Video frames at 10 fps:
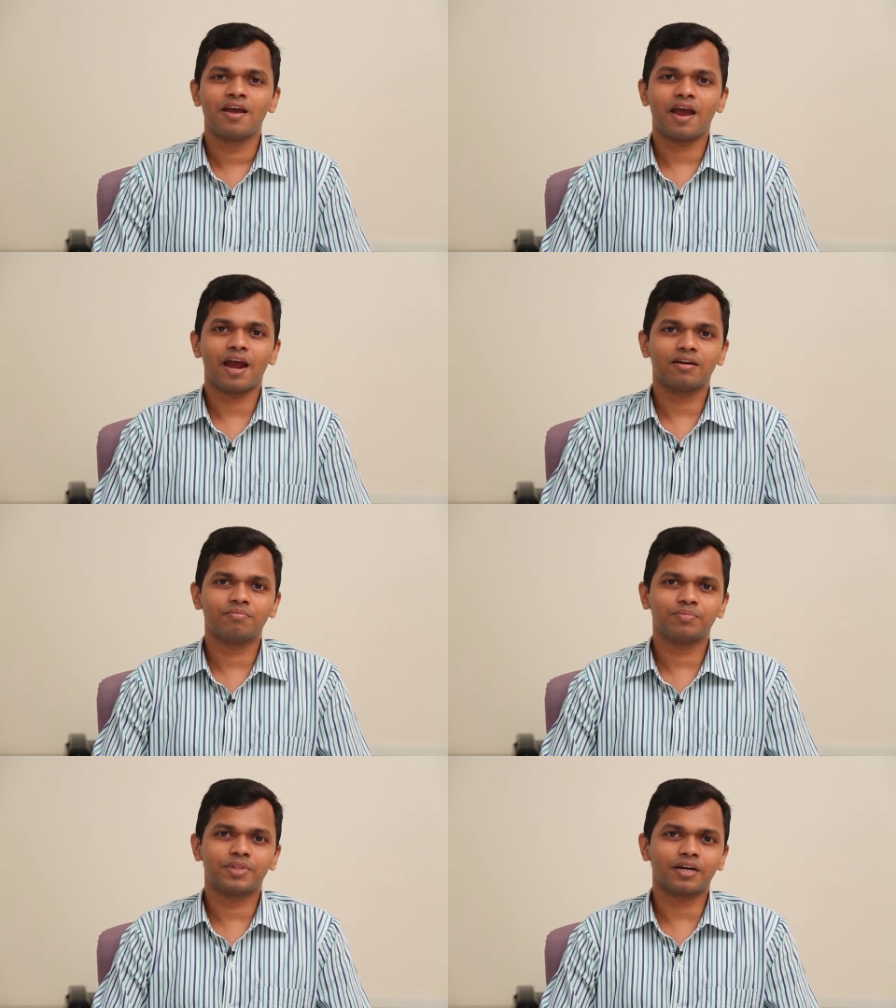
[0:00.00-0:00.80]

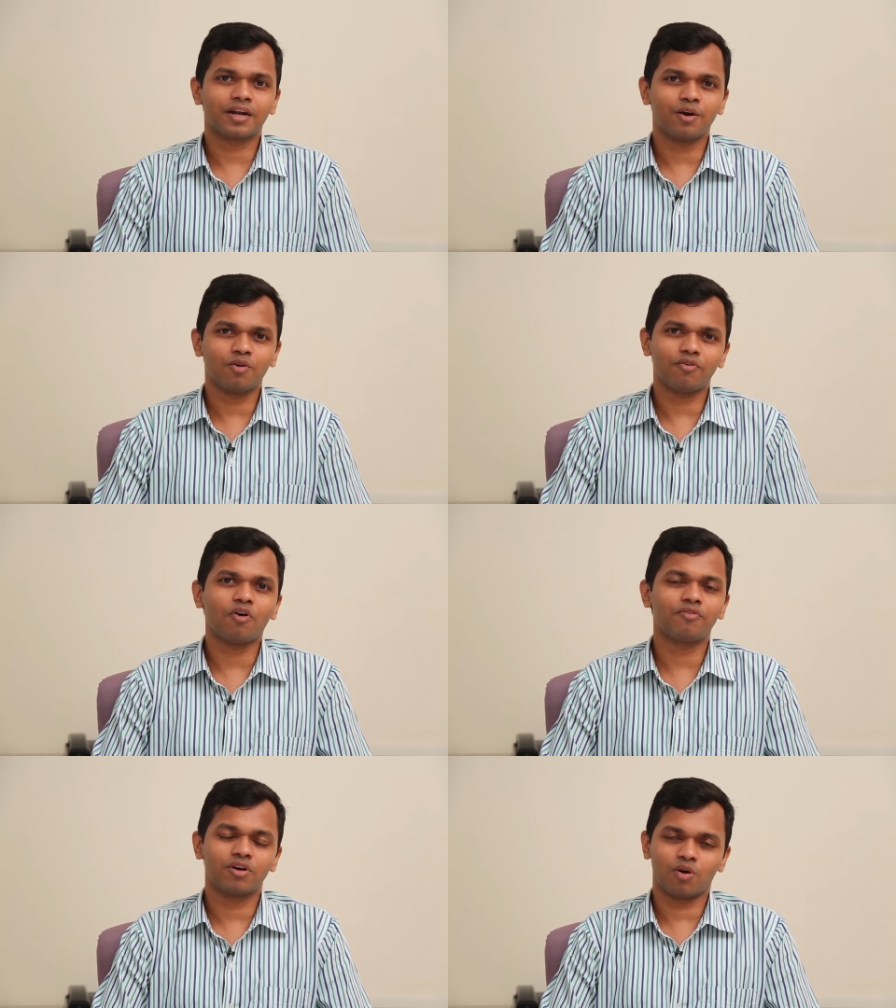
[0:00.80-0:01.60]
And that kind of
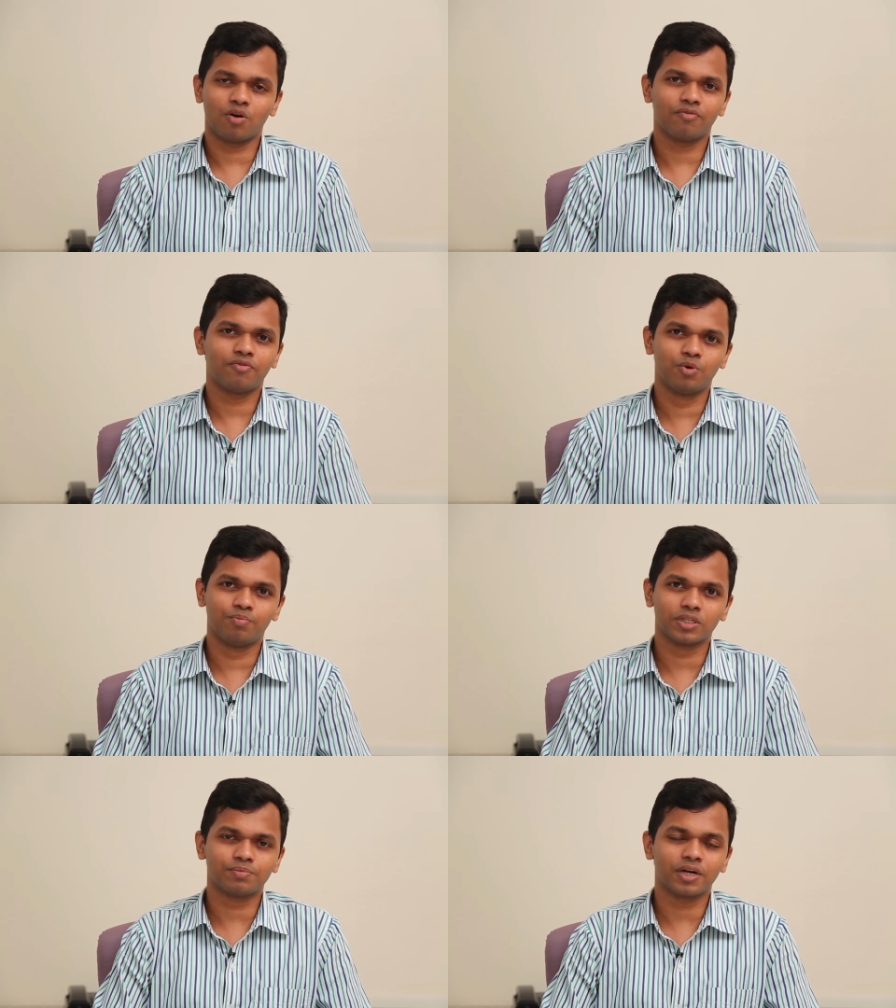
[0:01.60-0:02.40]
offered a lot of new
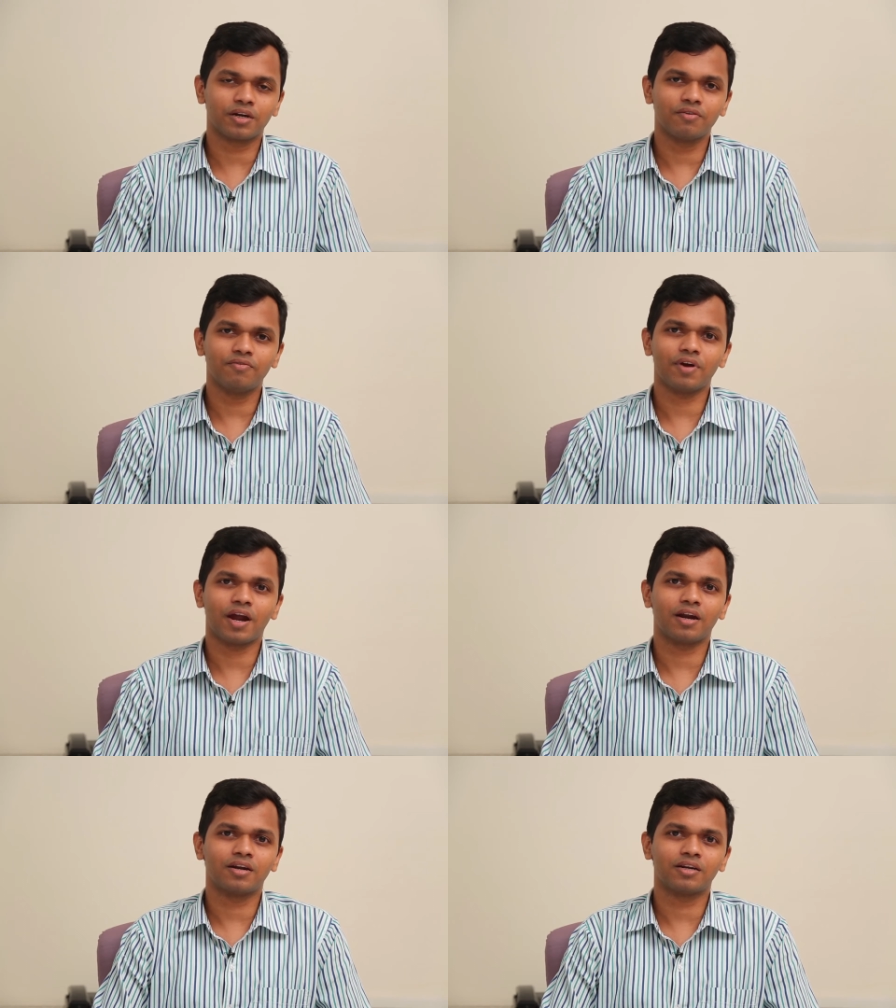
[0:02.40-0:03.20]
perspective
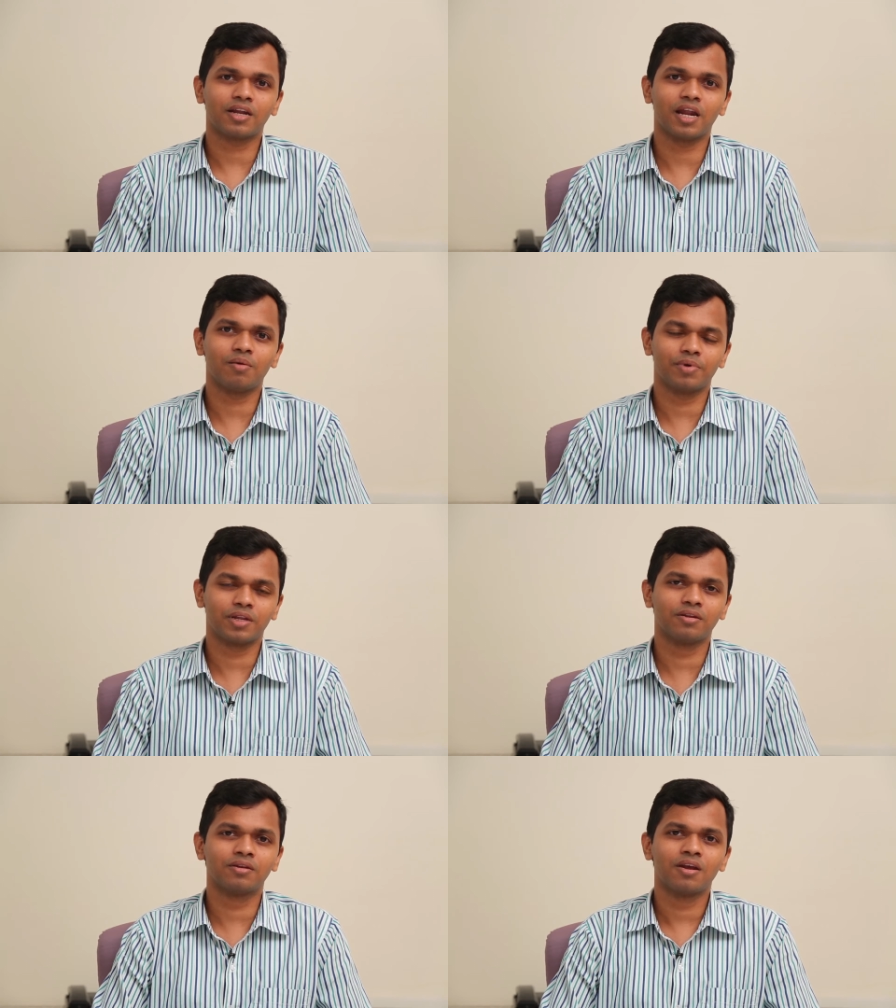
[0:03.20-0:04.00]
and it helped
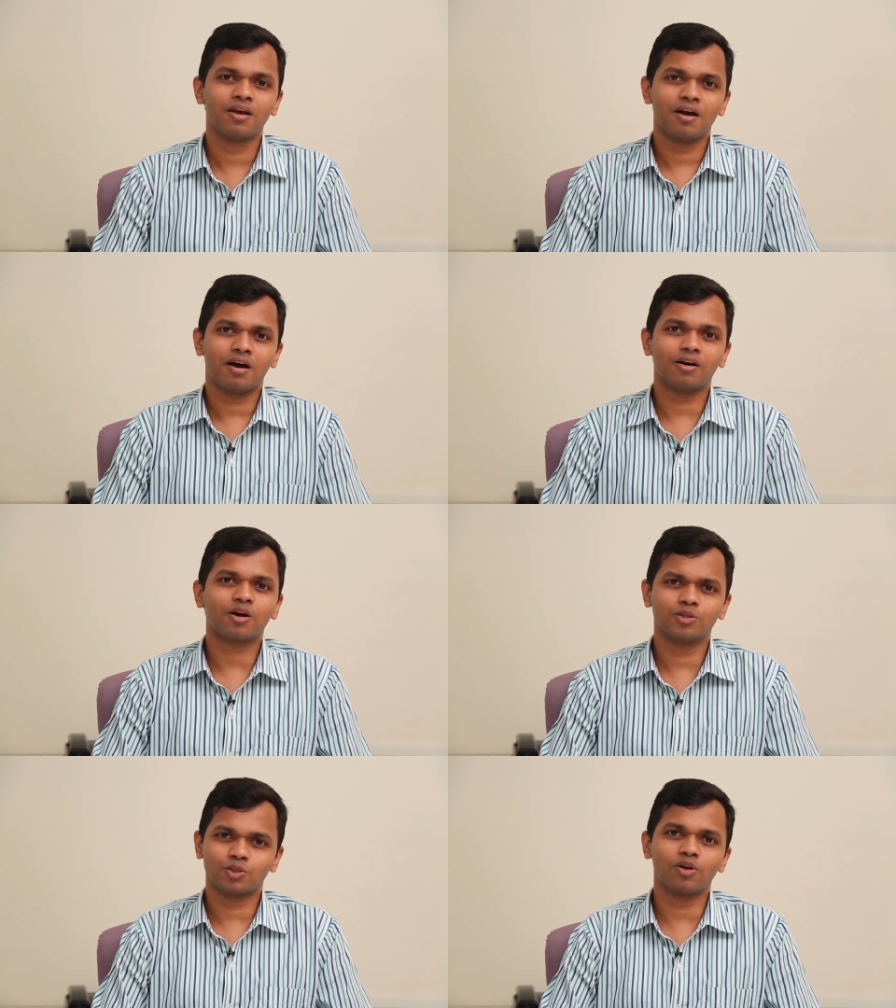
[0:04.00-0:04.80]
in uh,
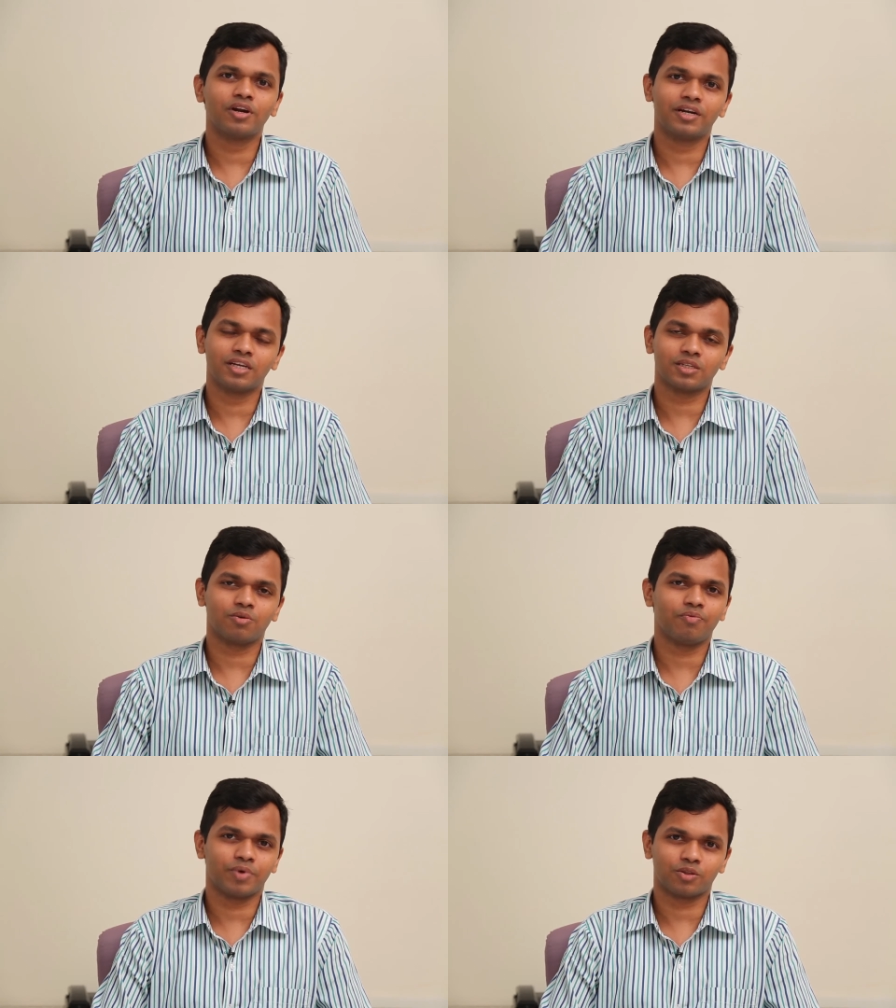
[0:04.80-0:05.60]
consolidating some
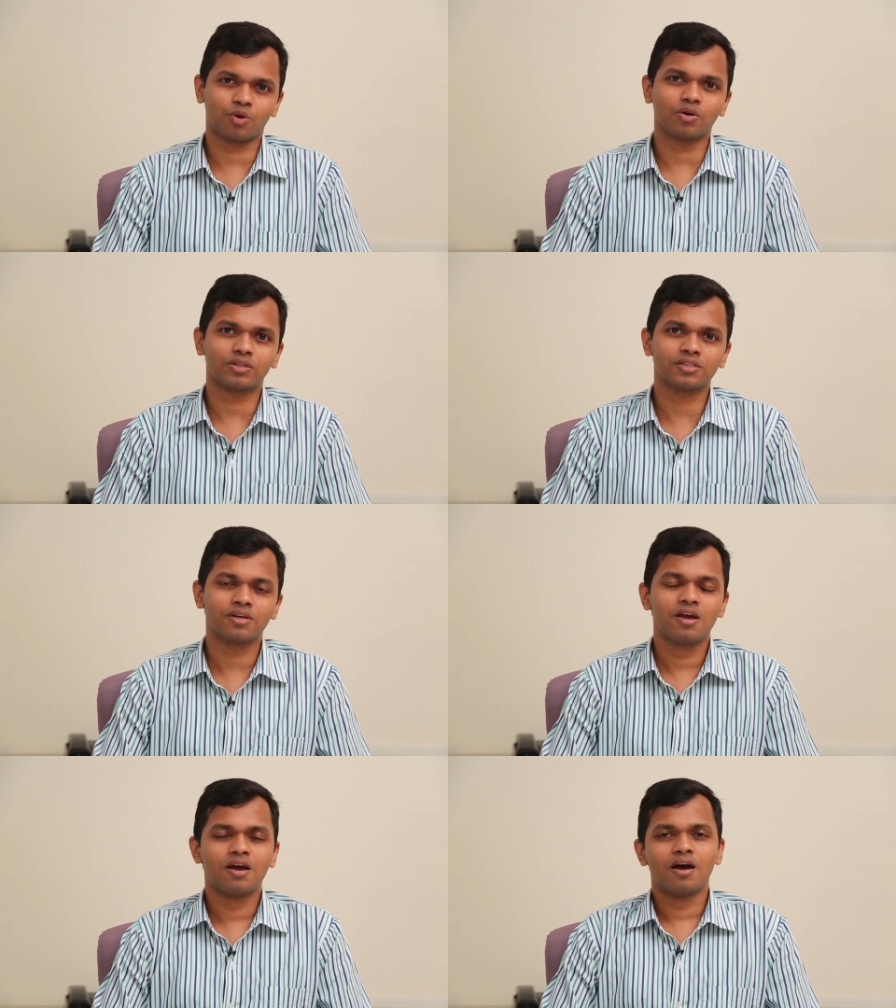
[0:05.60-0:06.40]
of my thoughts
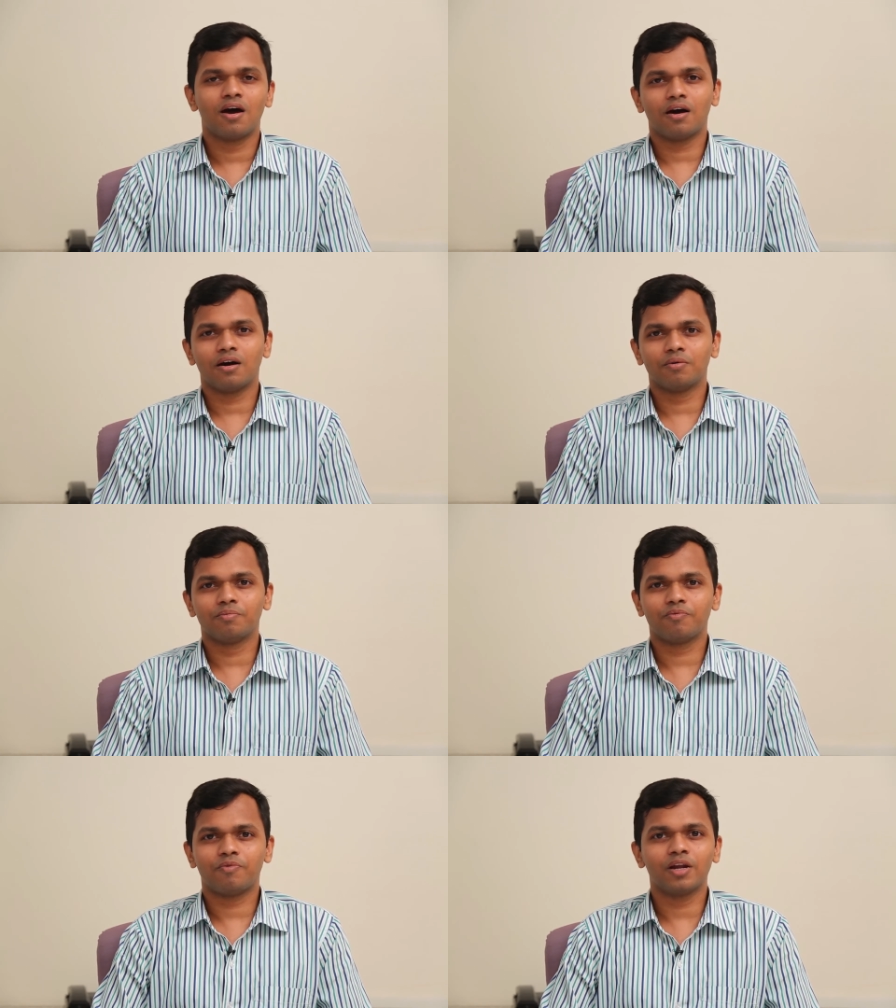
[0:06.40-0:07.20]
uh,
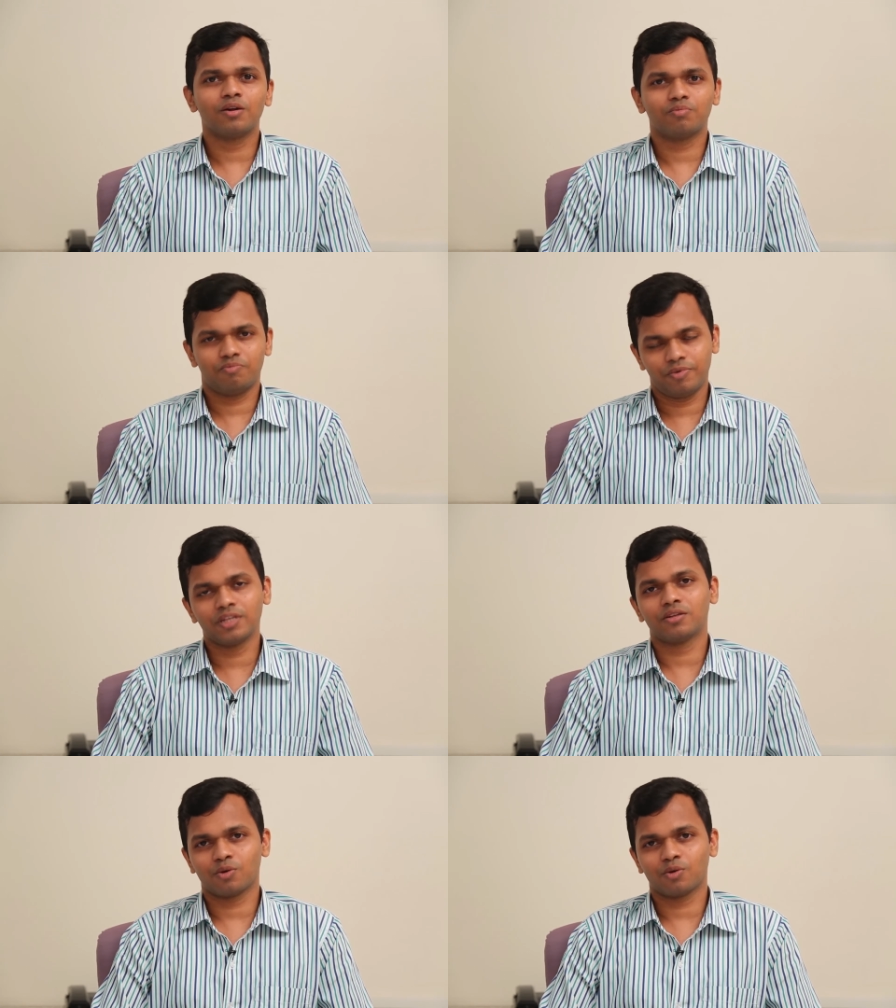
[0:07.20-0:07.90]
while when the